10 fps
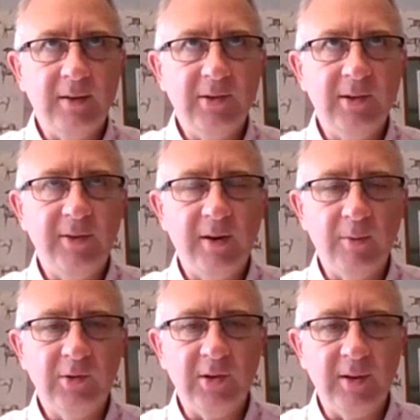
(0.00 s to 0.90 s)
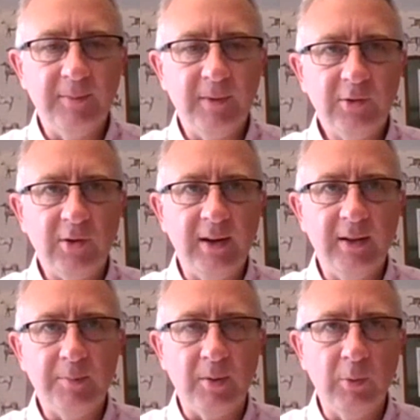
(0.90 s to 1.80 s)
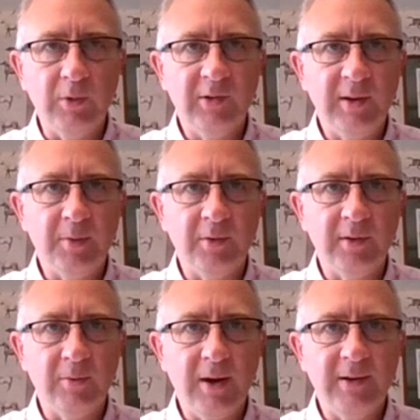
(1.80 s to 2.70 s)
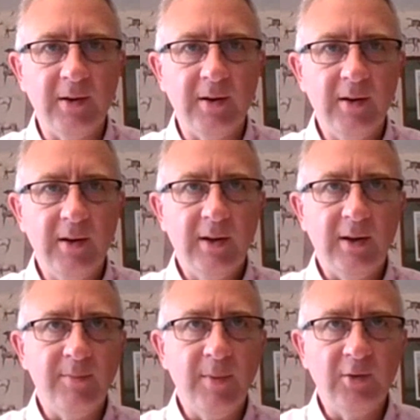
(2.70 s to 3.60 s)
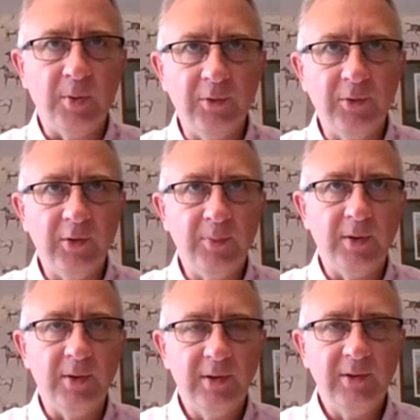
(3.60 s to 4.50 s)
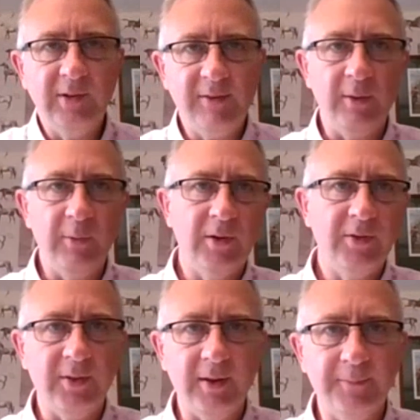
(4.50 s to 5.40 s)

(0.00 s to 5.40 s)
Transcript: She's very much a trainer that probably would slip under the radar of most punters, but she's definitely worth